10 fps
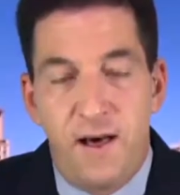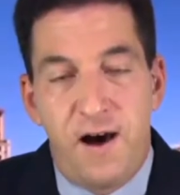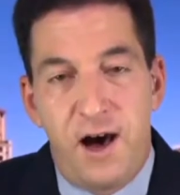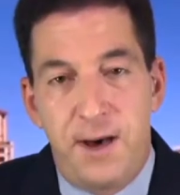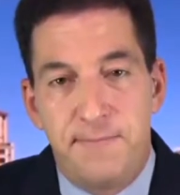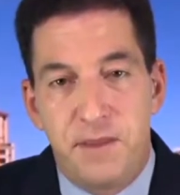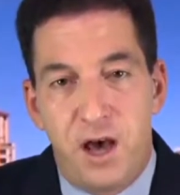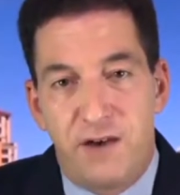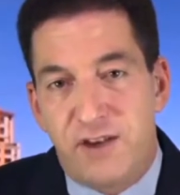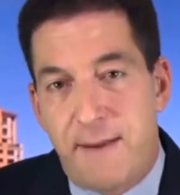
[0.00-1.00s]
um,
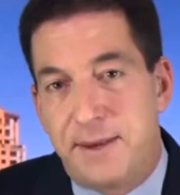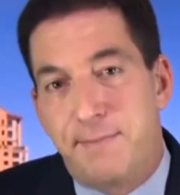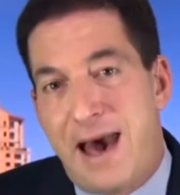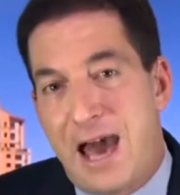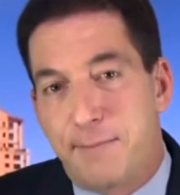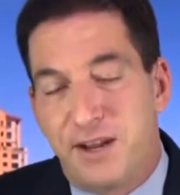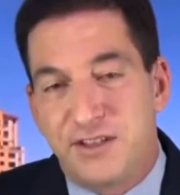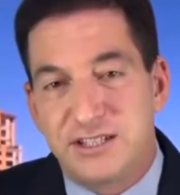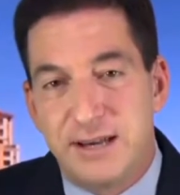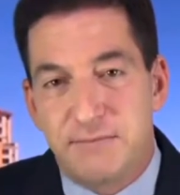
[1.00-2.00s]
of coming back. But at
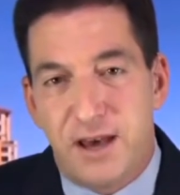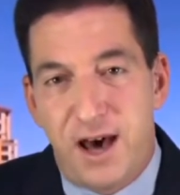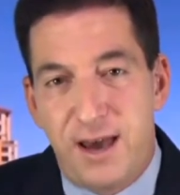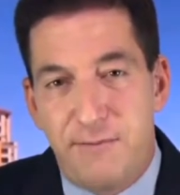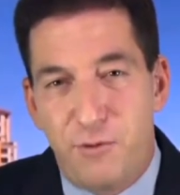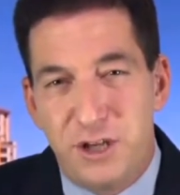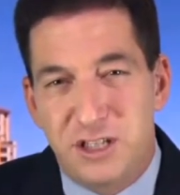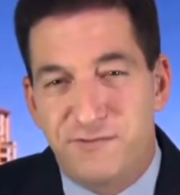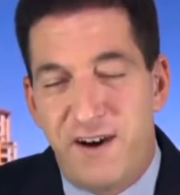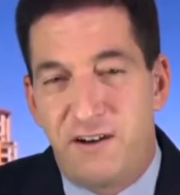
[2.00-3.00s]
the same time, we
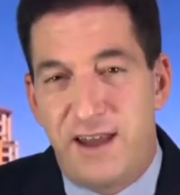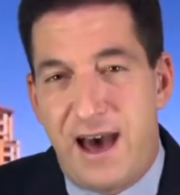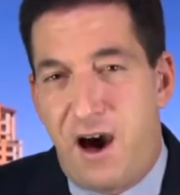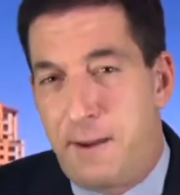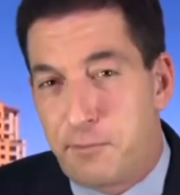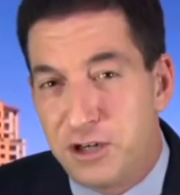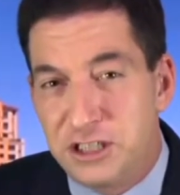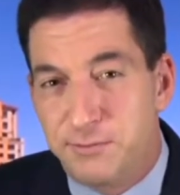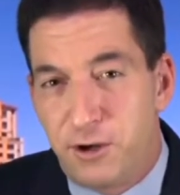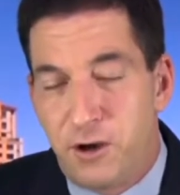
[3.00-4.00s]
just felt on
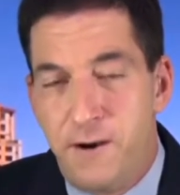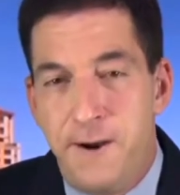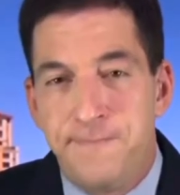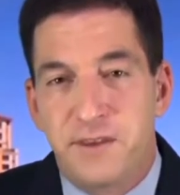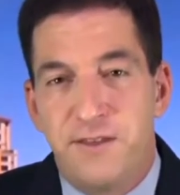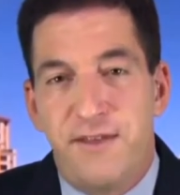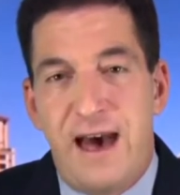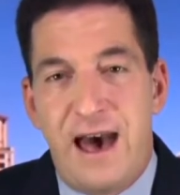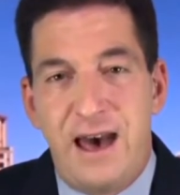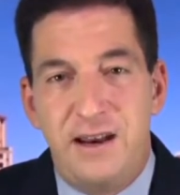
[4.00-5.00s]
principle
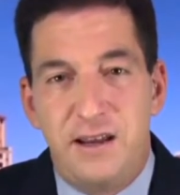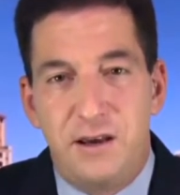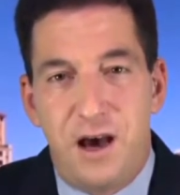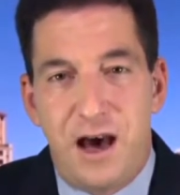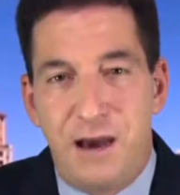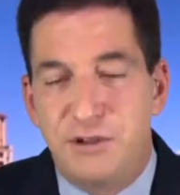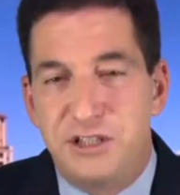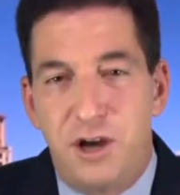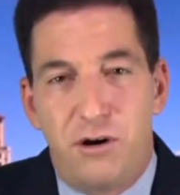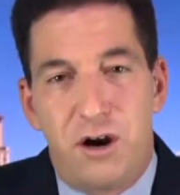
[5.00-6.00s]
that I was
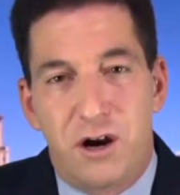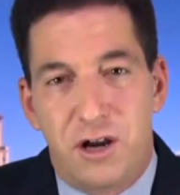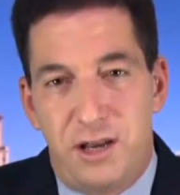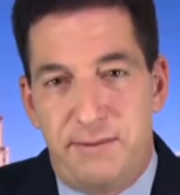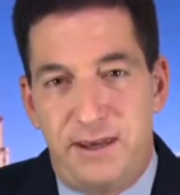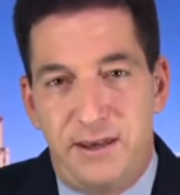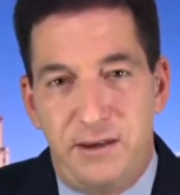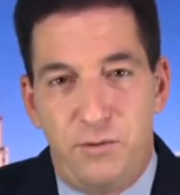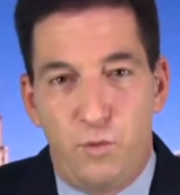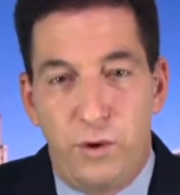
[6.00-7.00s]
no longer going to
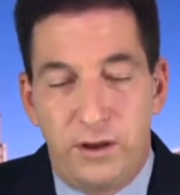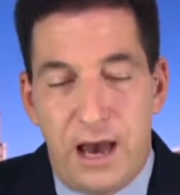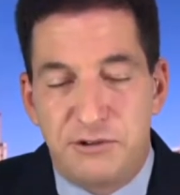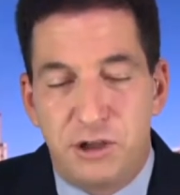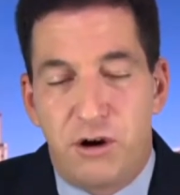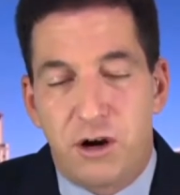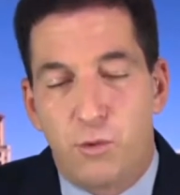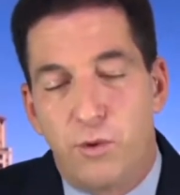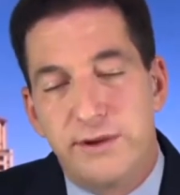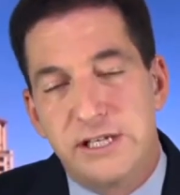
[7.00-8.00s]
be will I was no longer
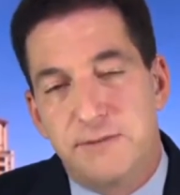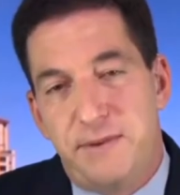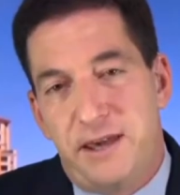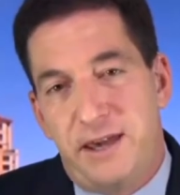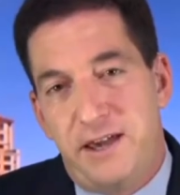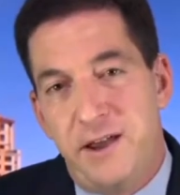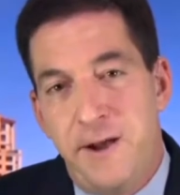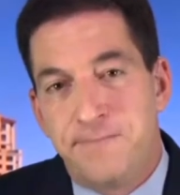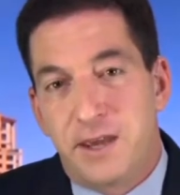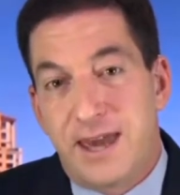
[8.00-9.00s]
willing to be
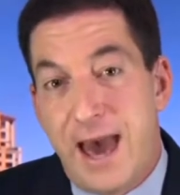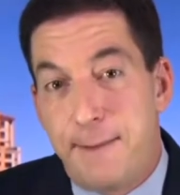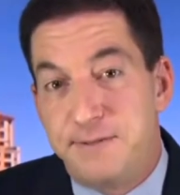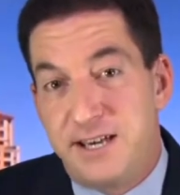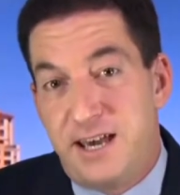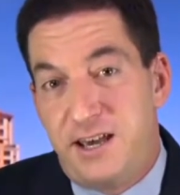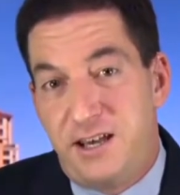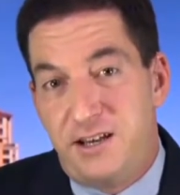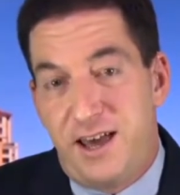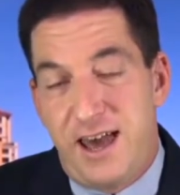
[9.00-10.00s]
kept
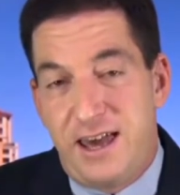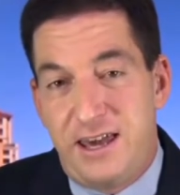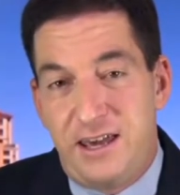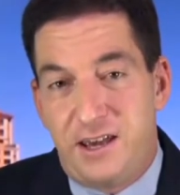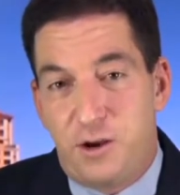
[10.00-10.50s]
in a